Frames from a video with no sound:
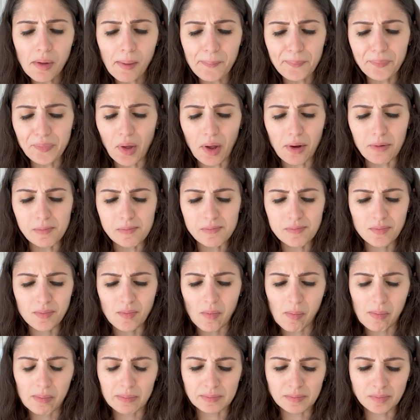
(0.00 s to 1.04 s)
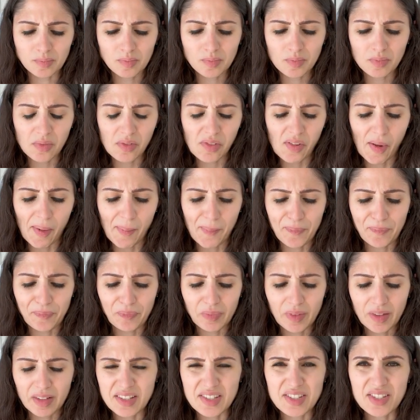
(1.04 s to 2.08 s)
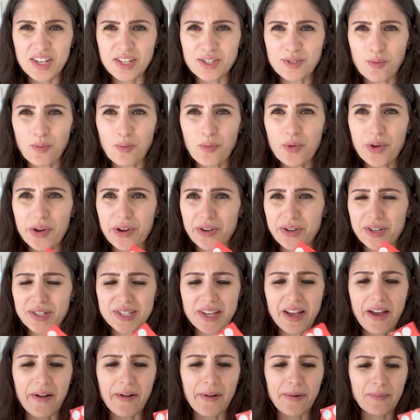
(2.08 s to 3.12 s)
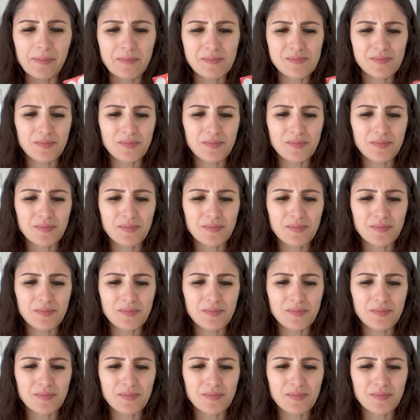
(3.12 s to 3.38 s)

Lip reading: no, these taste weird as hell